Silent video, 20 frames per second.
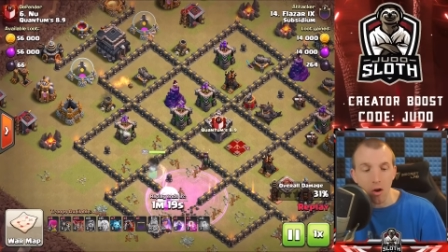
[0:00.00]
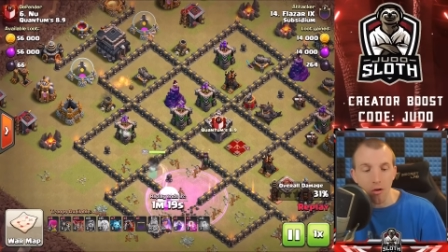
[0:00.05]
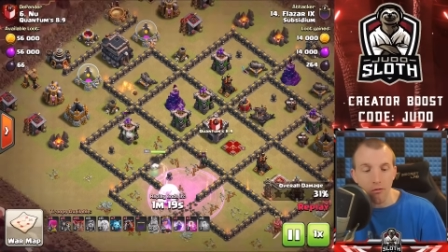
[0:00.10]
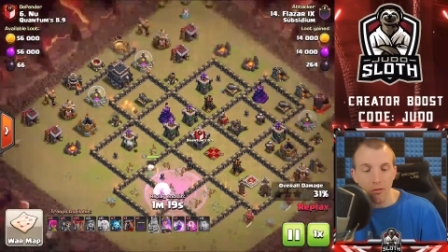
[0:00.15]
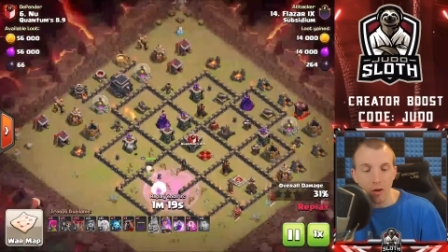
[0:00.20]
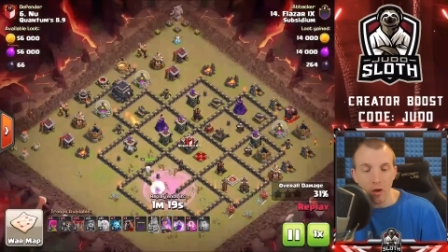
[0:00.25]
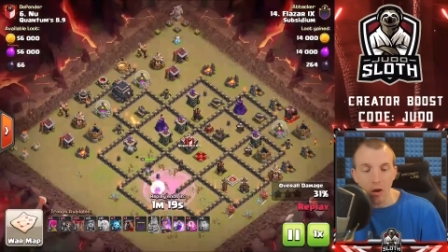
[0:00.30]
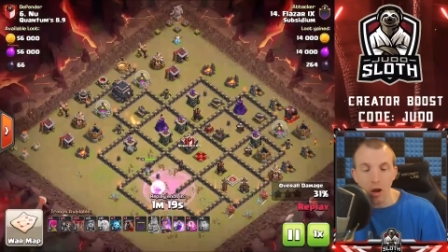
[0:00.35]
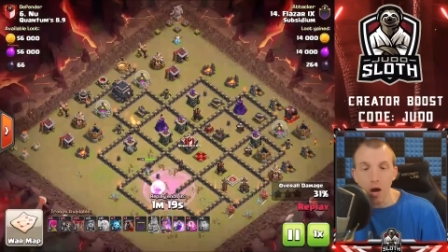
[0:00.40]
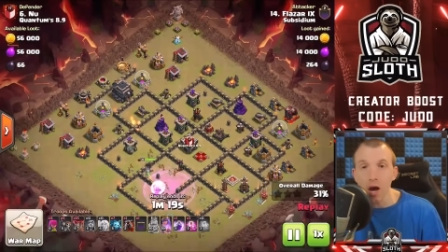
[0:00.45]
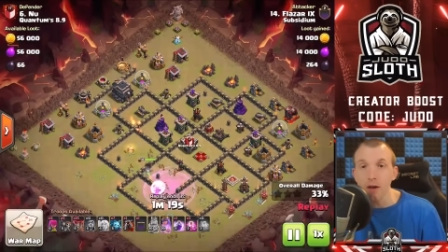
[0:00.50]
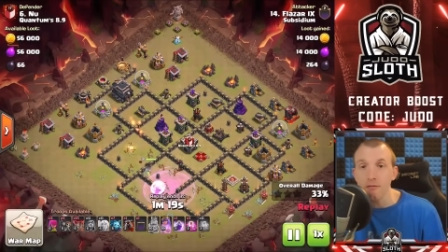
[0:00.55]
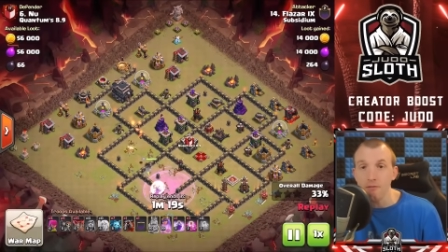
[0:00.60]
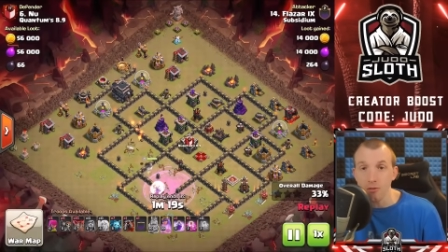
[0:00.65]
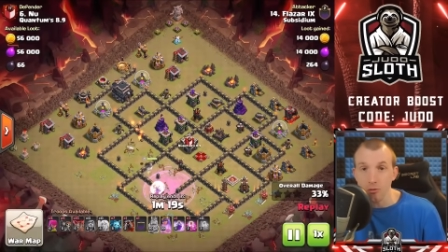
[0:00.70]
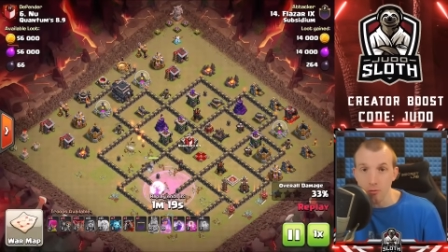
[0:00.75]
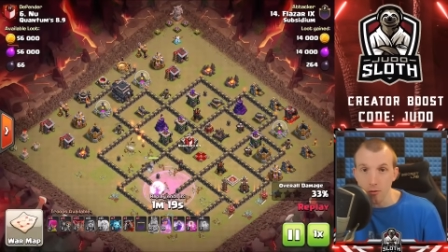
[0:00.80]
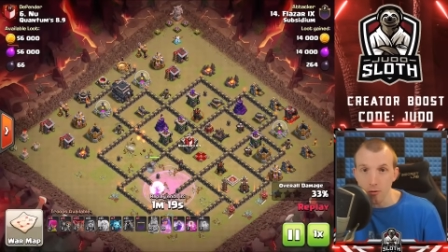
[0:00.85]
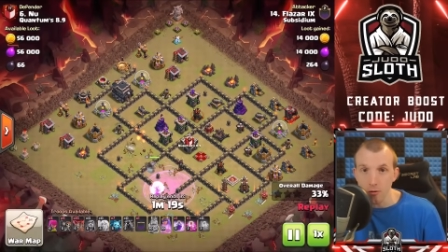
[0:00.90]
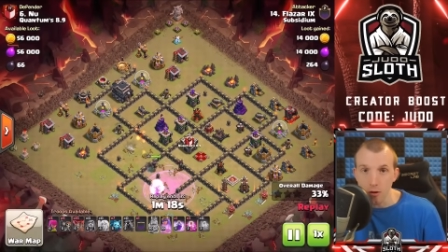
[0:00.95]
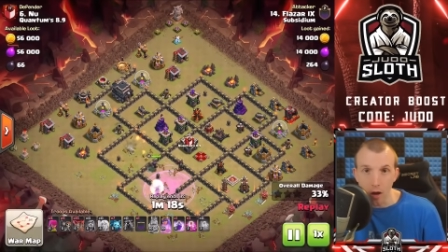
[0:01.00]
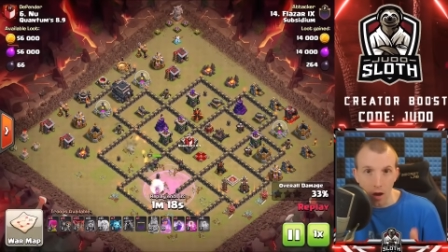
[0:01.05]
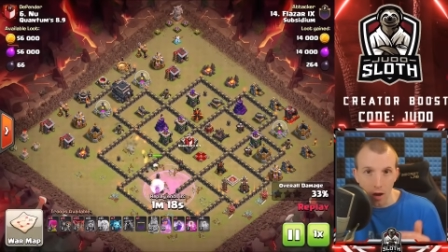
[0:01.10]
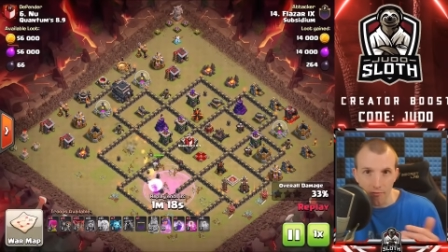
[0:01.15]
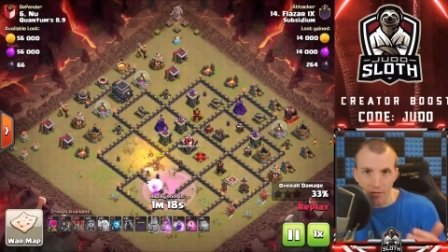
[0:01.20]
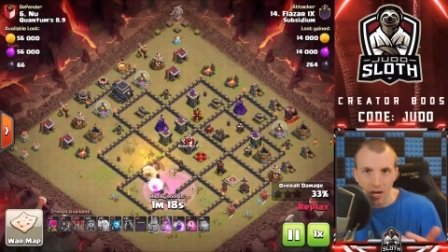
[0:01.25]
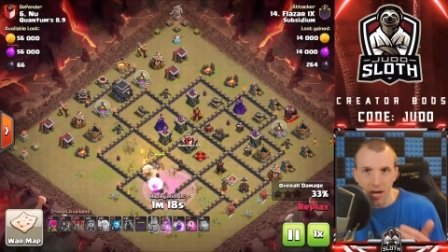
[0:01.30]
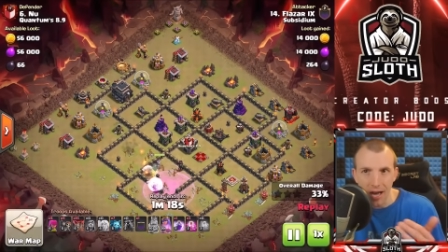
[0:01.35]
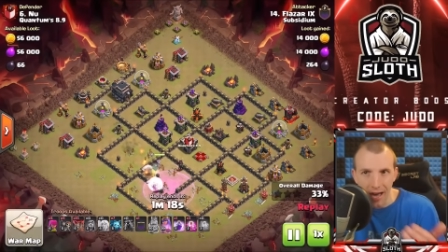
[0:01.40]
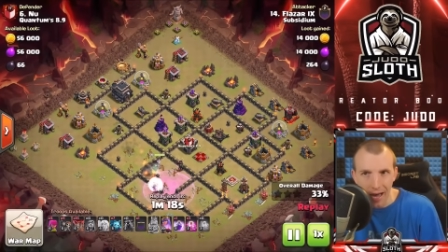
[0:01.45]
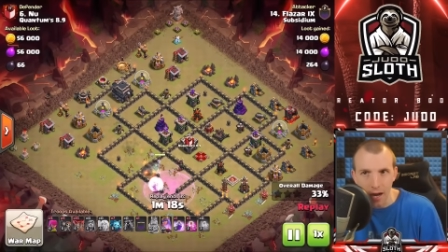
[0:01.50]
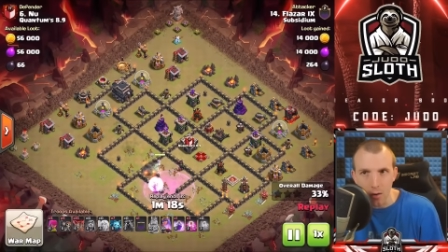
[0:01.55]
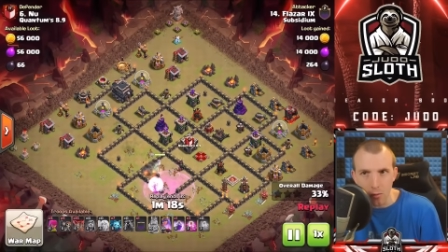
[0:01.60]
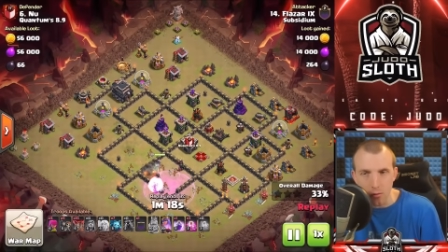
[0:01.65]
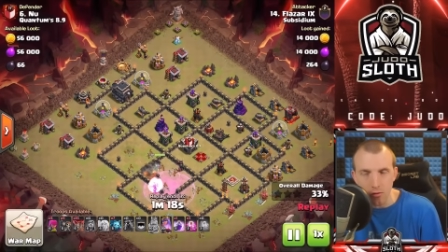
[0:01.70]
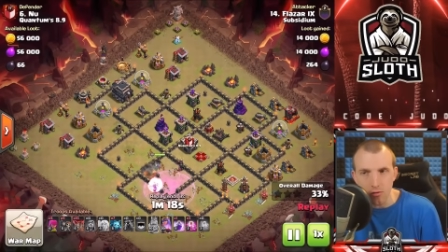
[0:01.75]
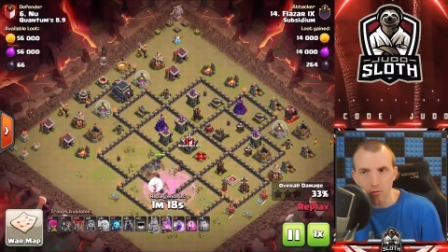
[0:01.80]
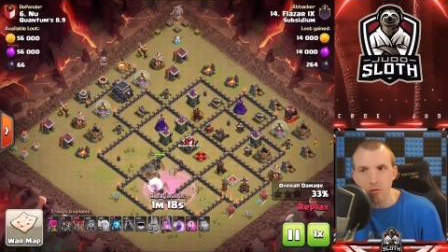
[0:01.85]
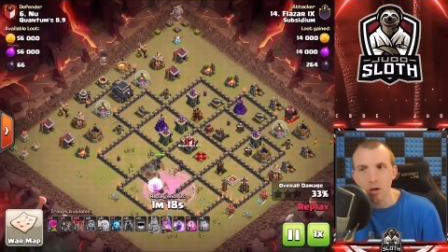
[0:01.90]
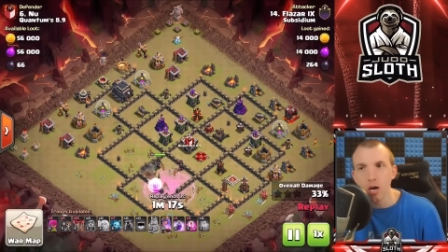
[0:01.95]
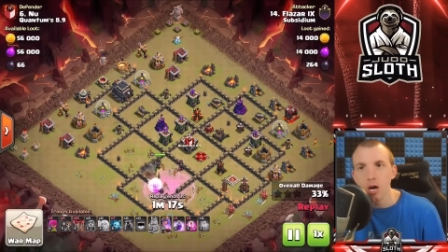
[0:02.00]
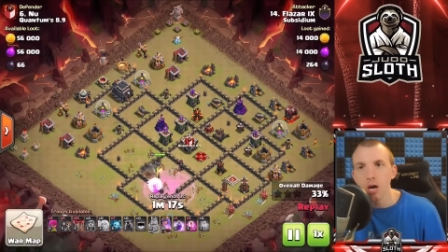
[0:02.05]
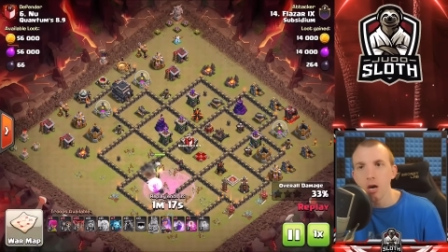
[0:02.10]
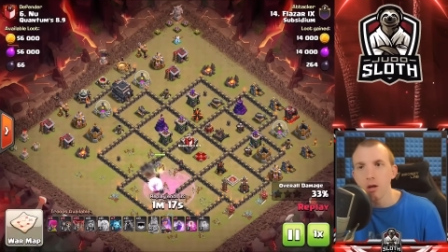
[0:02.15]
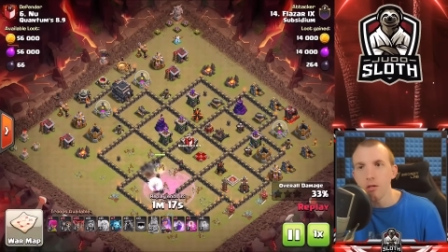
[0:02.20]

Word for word: of your lava hounds.